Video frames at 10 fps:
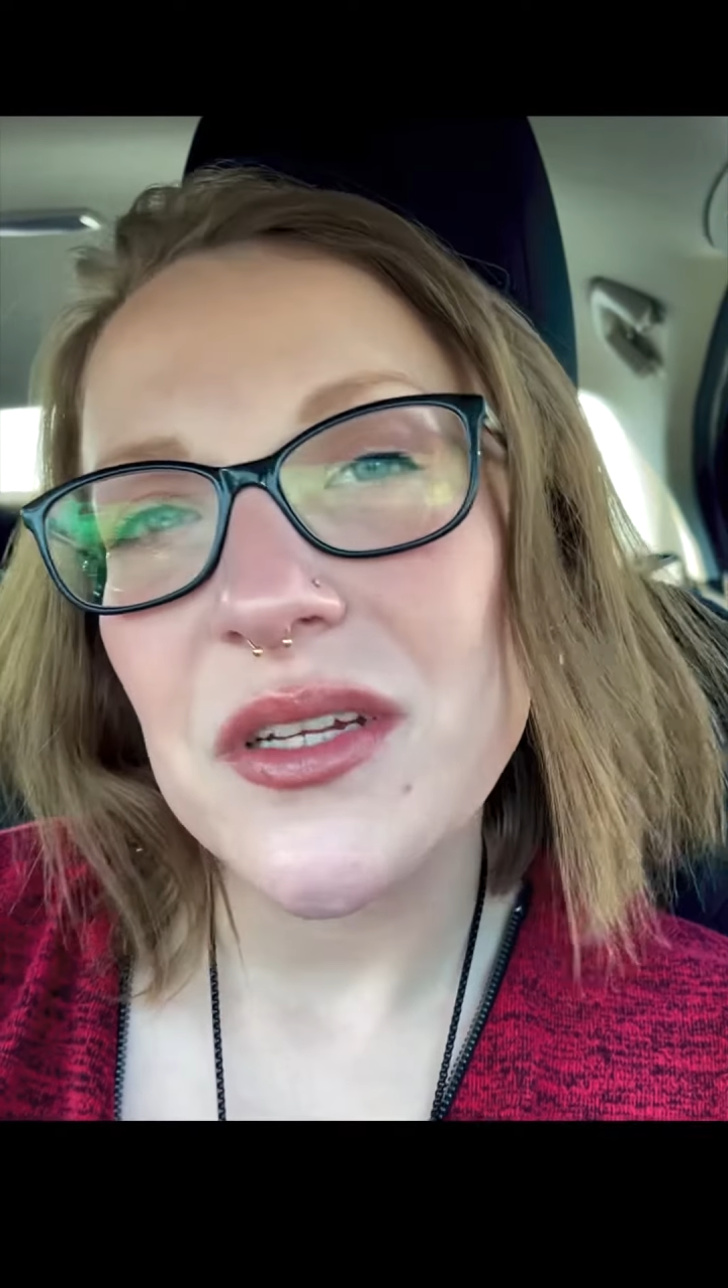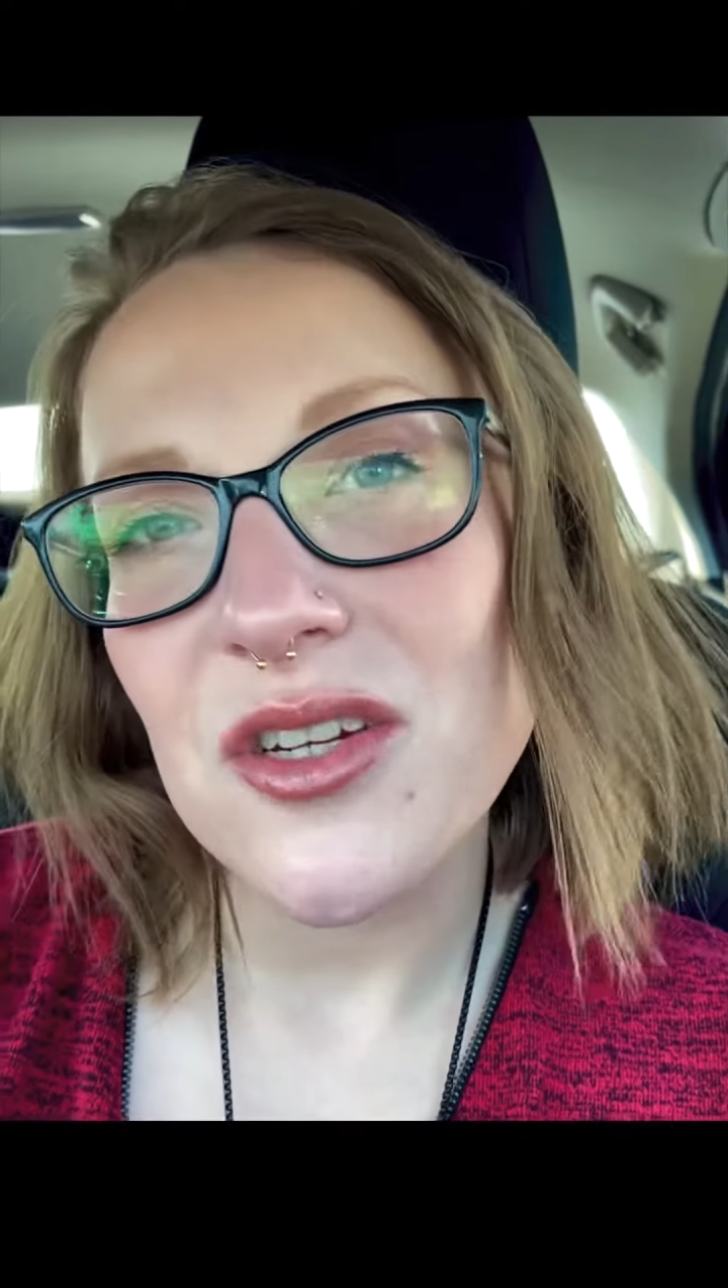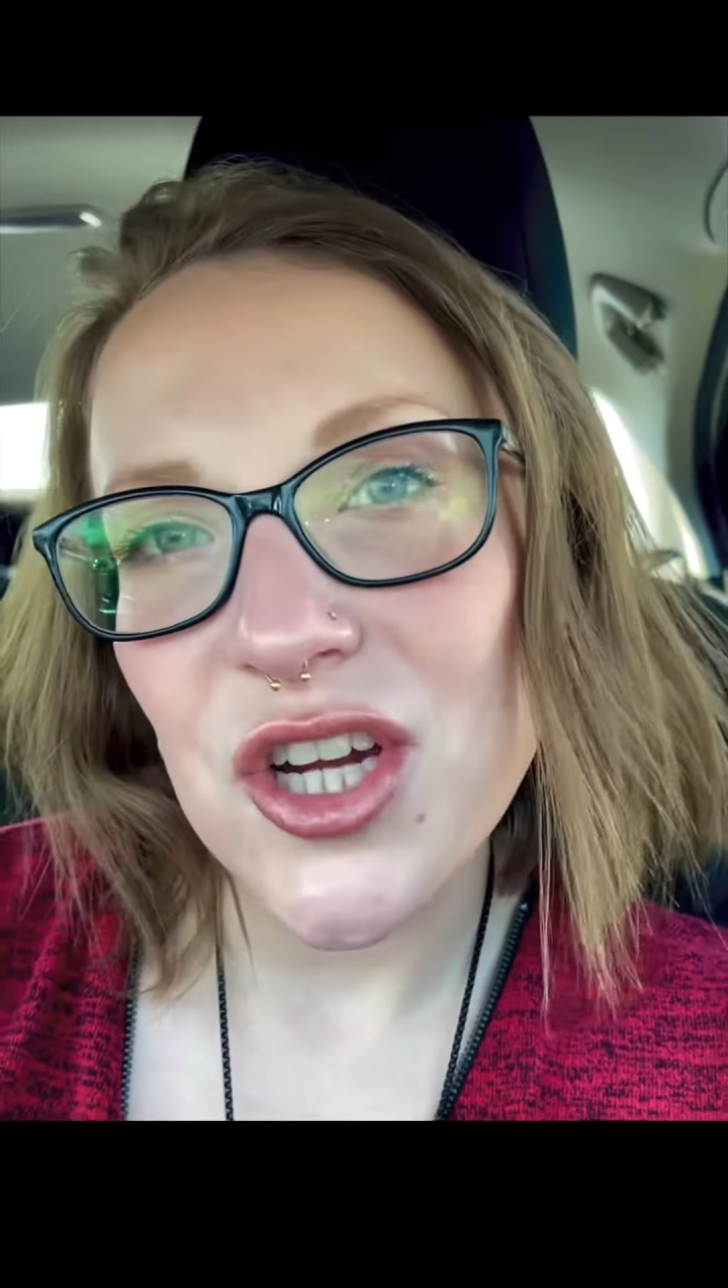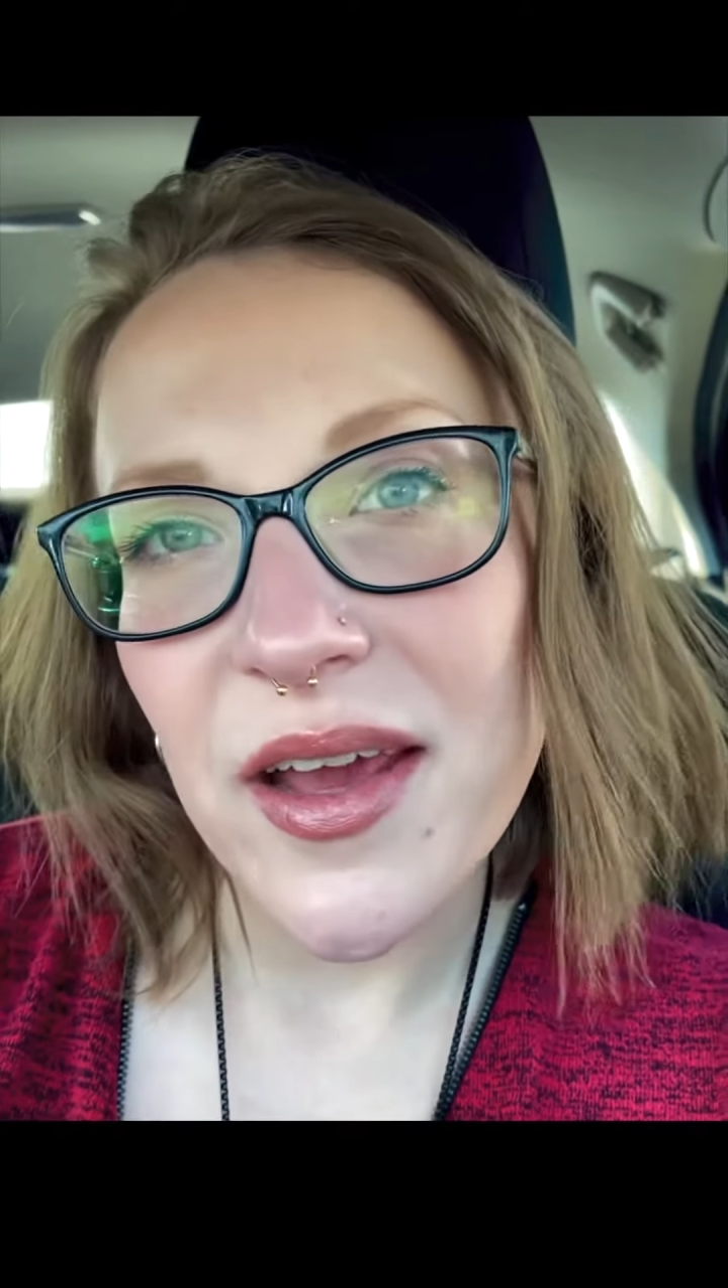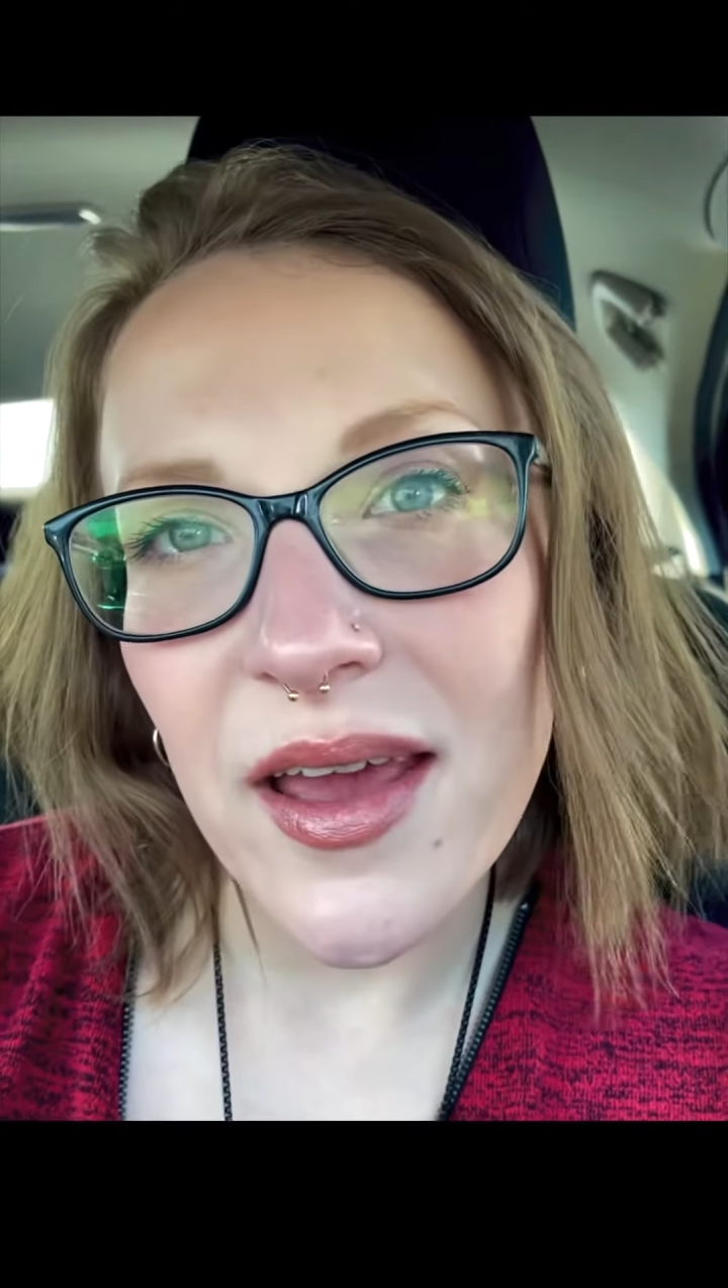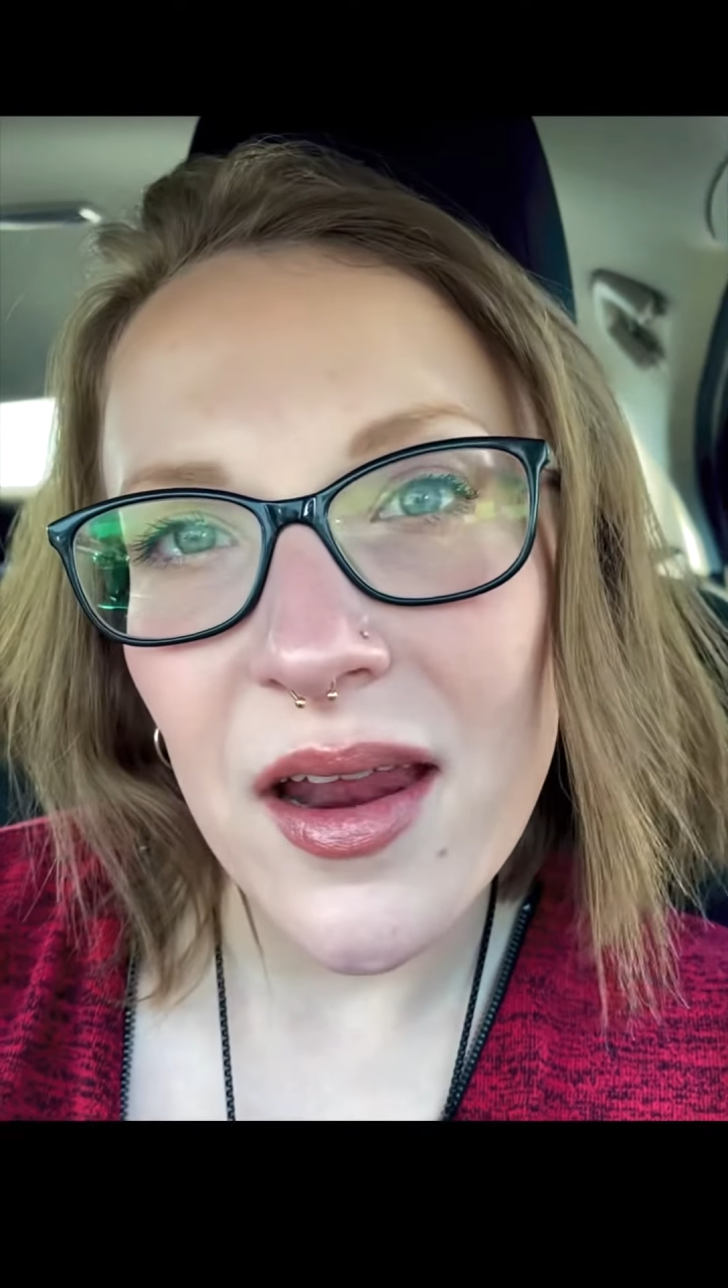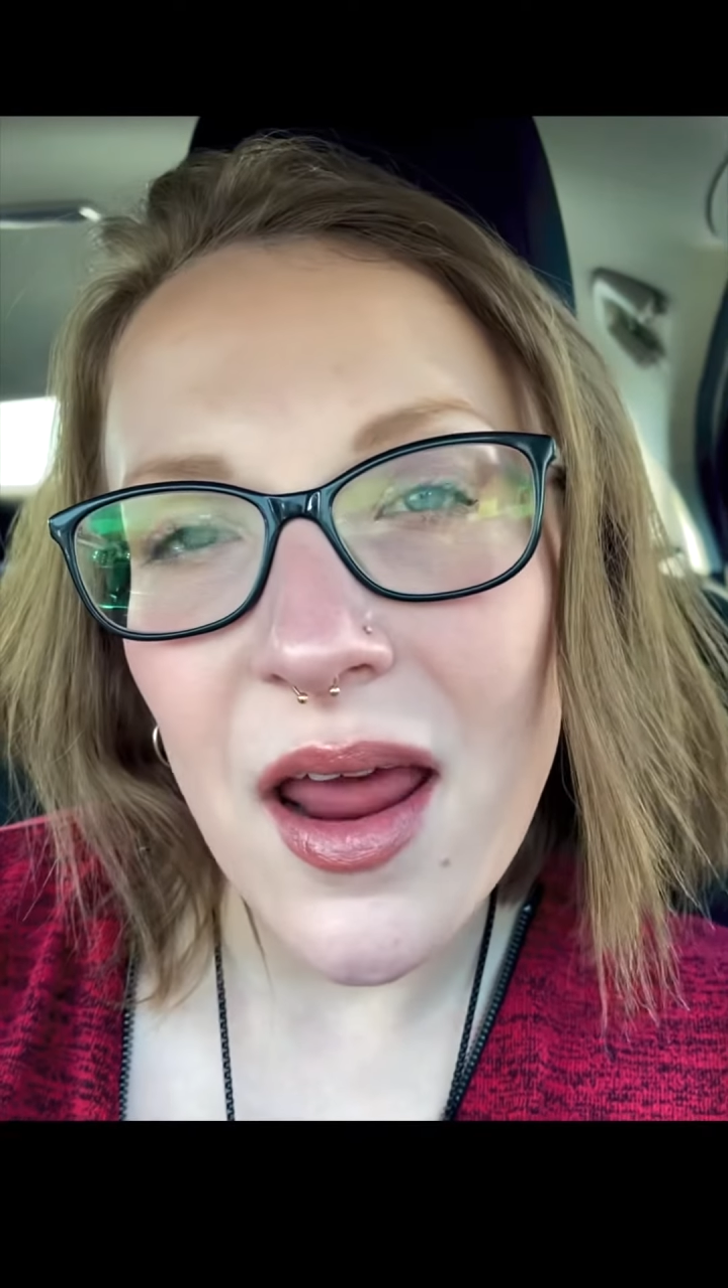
to check in